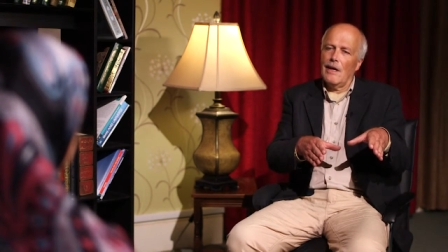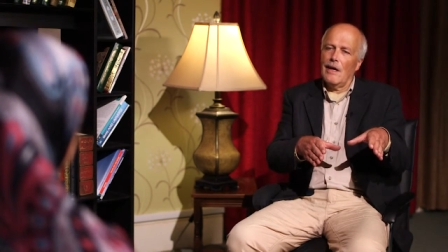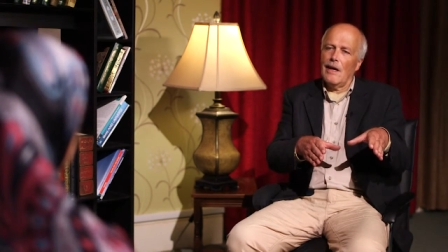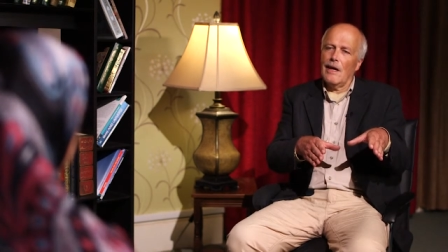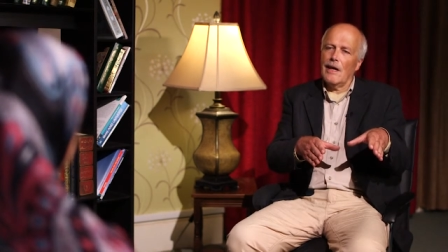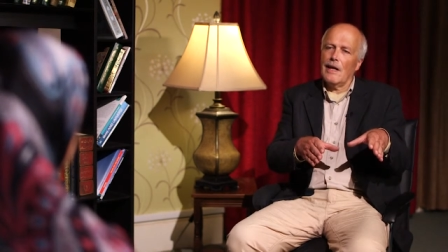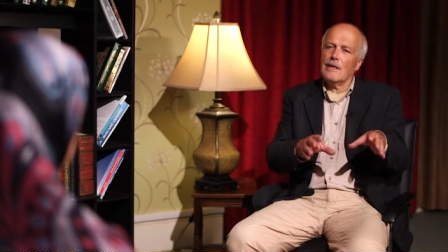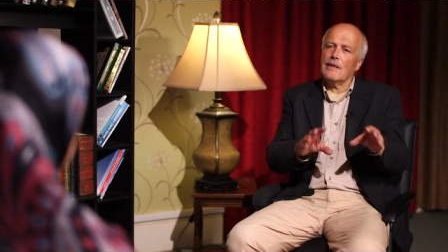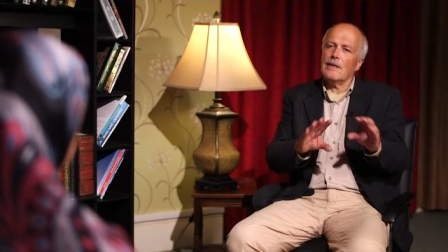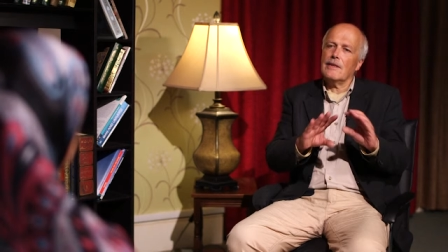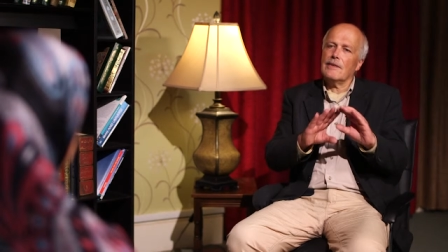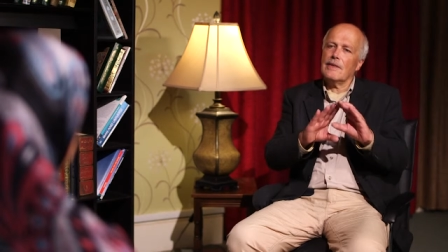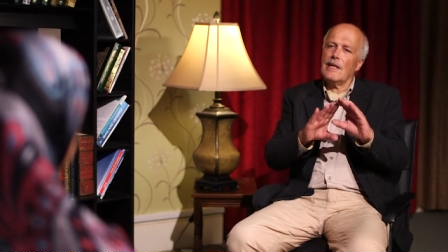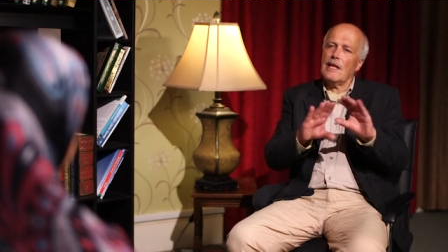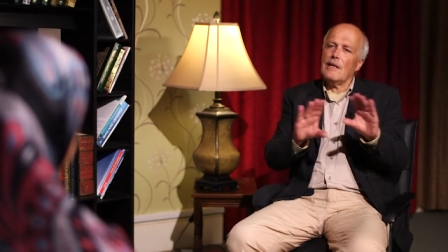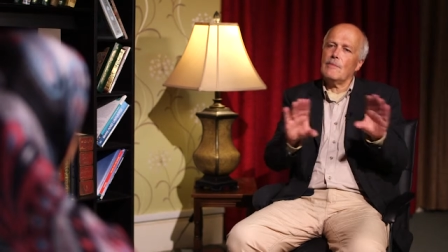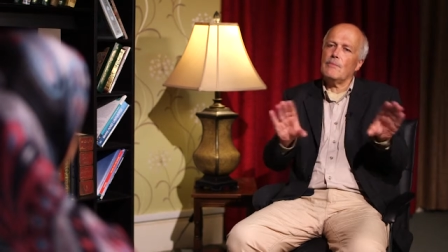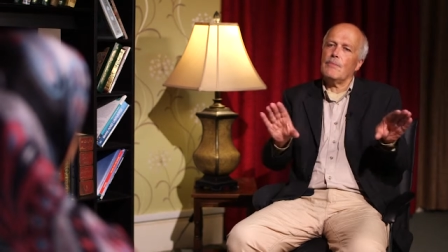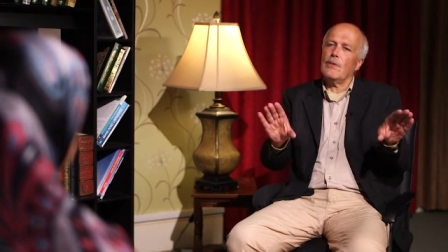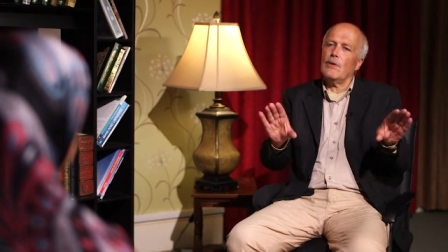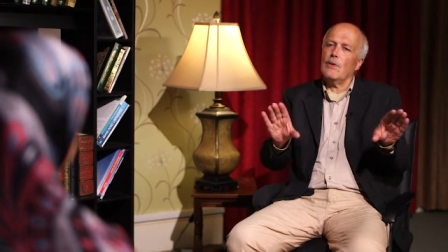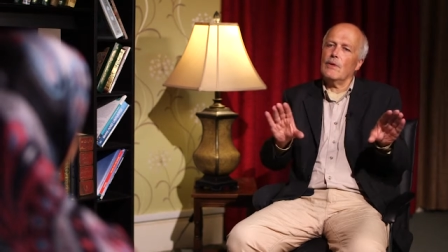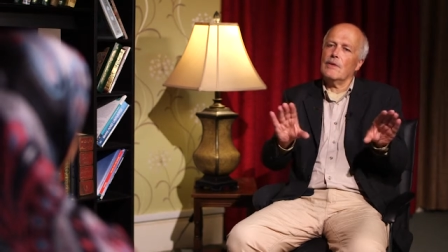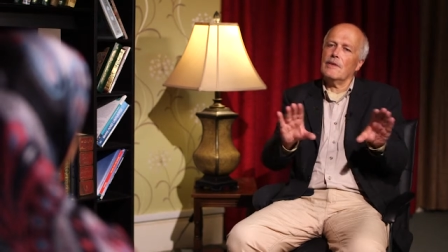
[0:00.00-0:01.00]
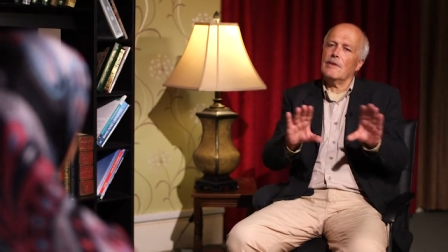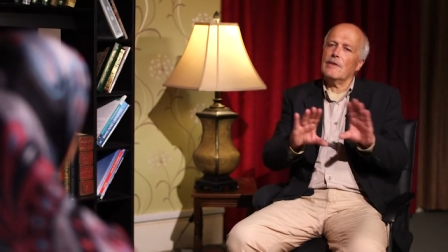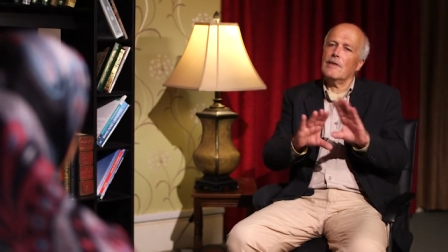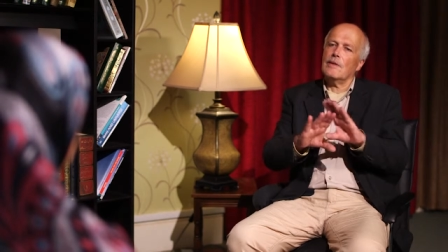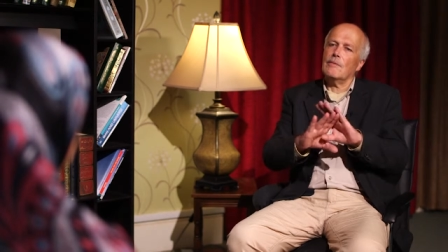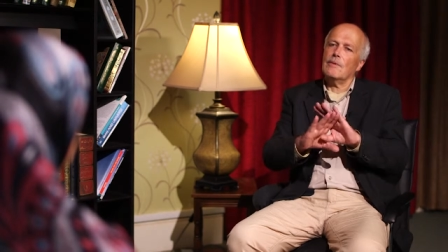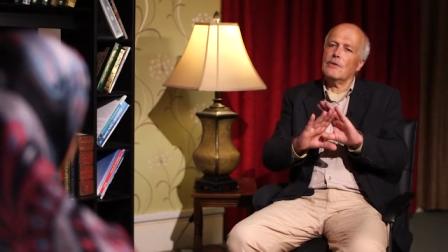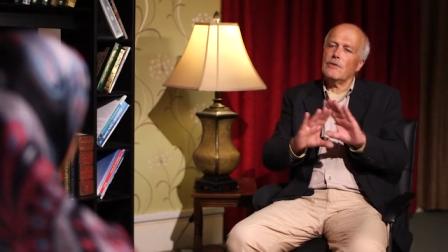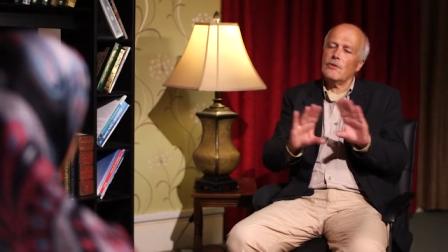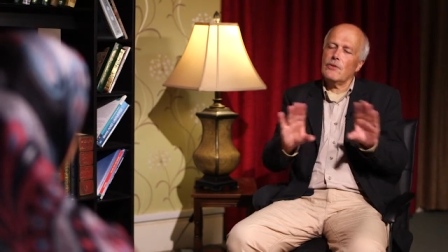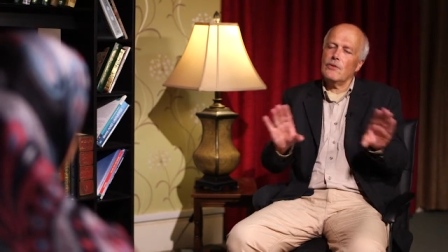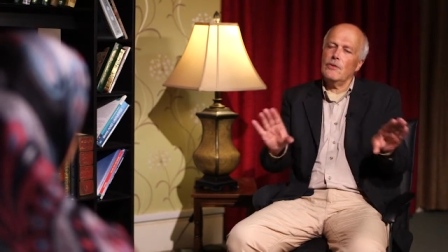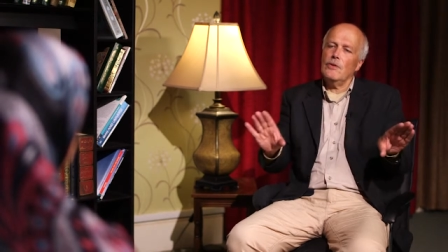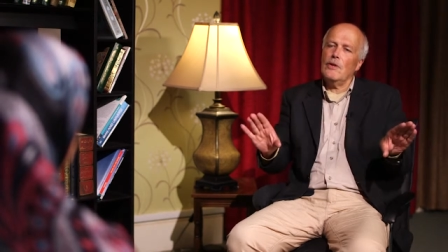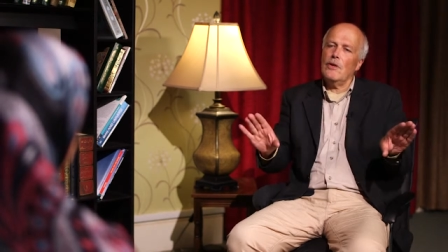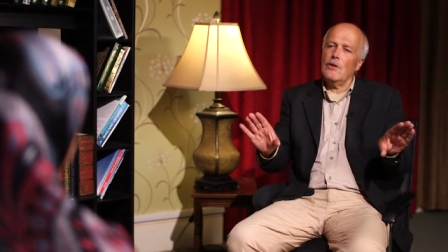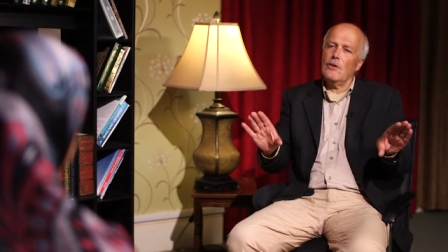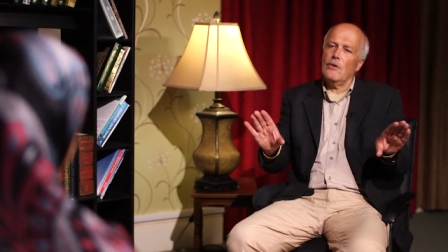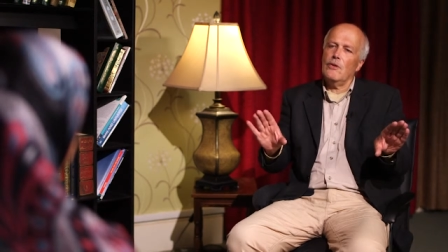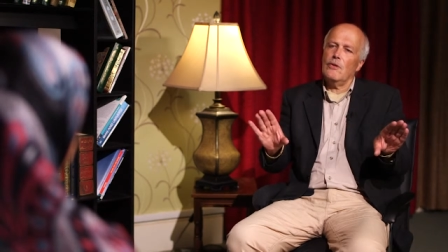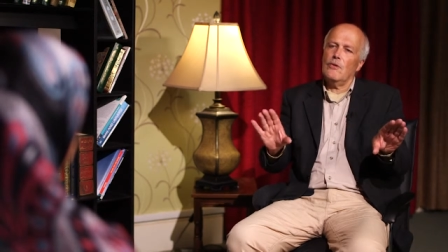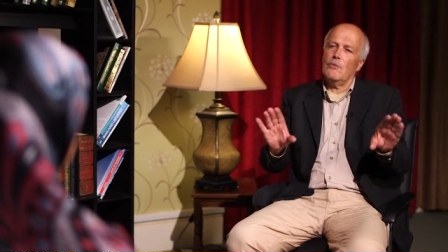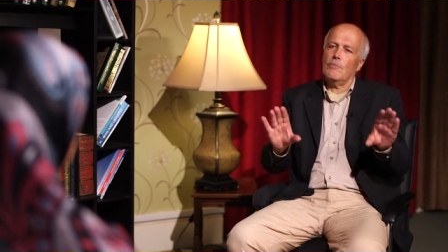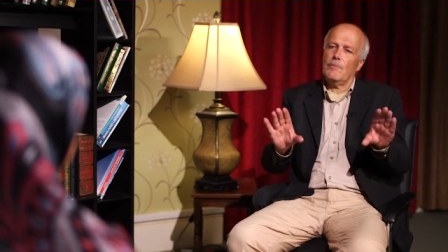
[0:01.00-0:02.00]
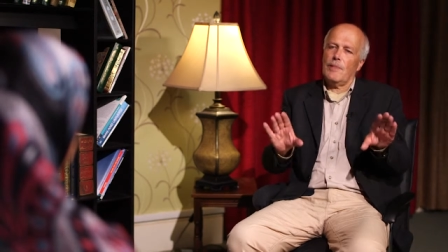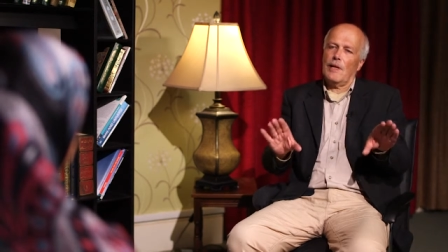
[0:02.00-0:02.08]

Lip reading: and at that point there was no